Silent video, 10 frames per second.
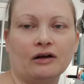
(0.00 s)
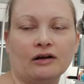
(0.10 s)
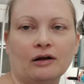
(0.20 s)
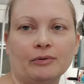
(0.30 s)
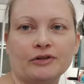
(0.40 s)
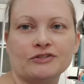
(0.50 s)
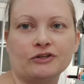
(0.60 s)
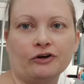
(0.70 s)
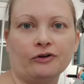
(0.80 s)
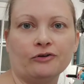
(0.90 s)
couple of
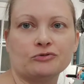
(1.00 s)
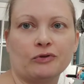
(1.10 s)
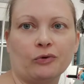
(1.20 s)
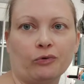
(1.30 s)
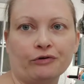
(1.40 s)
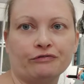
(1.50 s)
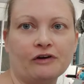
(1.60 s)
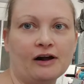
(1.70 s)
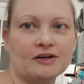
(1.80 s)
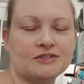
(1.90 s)
circles with the word
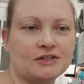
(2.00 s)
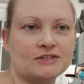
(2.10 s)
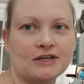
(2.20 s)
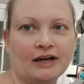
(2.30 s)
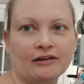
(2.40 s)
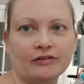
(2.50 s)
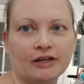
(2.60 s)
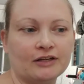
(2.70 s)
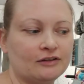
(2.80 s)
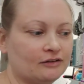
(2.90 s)
fox inside of
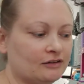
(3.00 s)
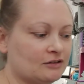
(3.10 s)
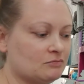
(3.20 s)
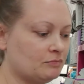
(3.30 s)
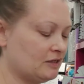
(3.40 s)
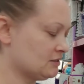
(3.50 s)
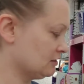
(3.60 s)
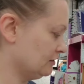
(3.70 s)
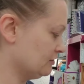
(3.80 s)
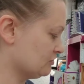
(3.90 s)
it, and it
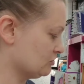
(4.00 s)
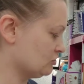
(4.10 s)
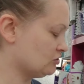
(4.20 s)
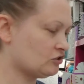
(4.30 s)
basically is just